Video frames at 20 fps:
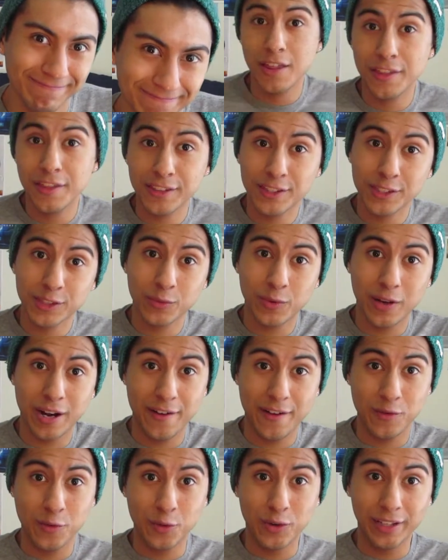This is what
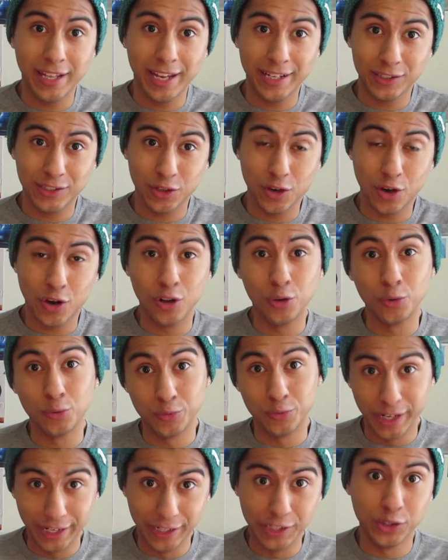everyone likes to call
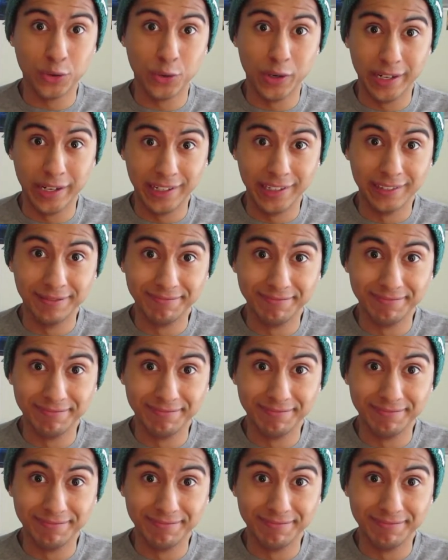rage quitting.